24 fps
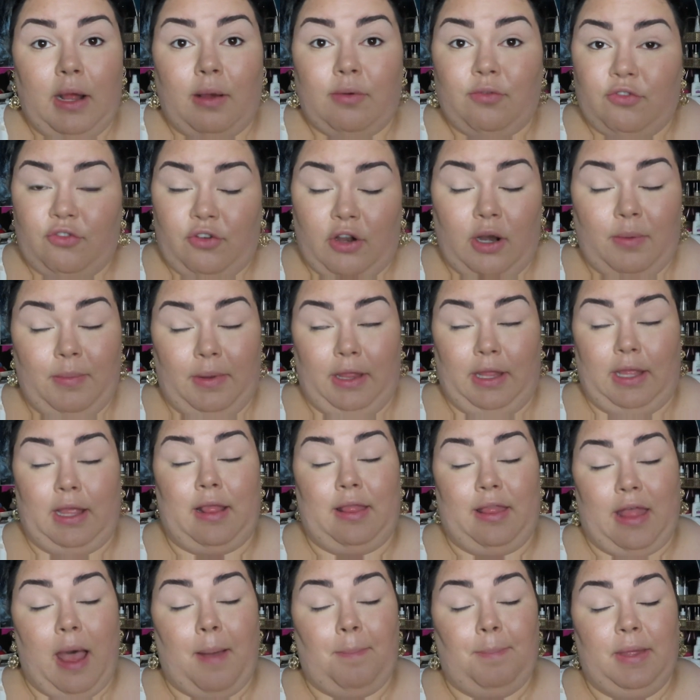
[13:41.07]
I was trying to be
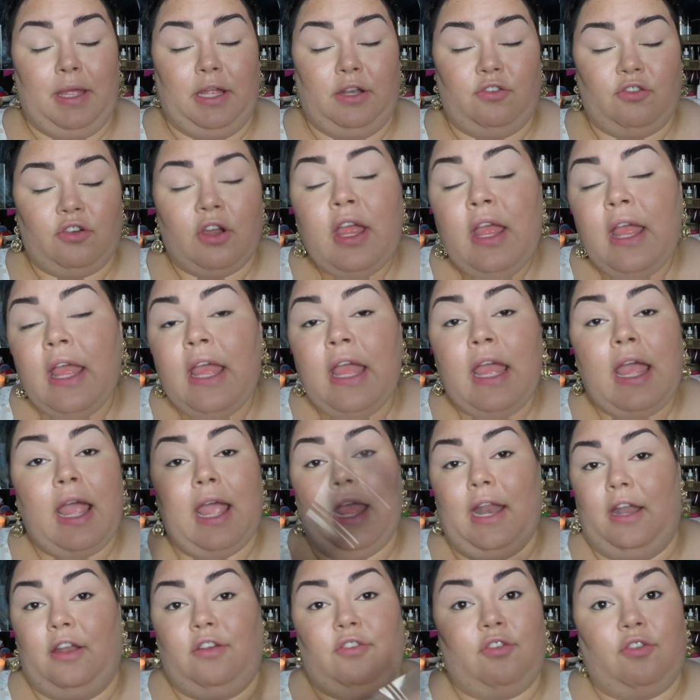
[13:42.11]
like that bitch,
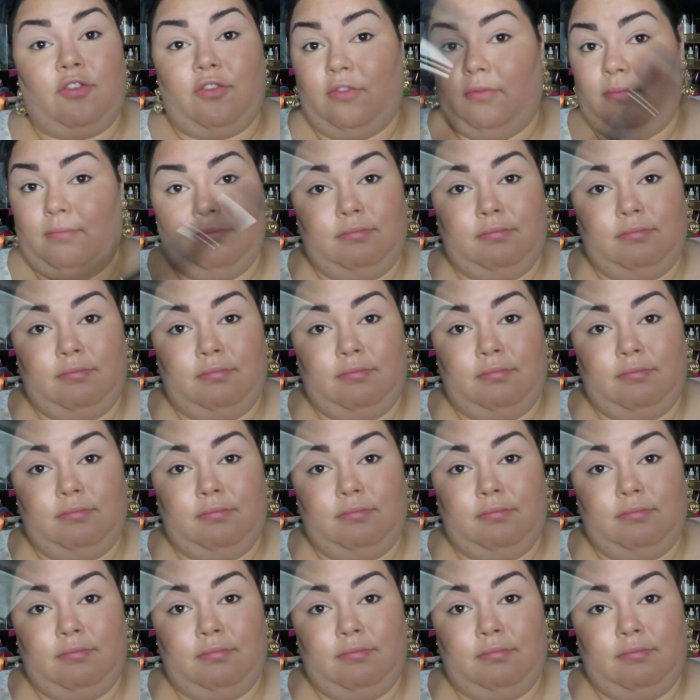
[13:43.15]
and it just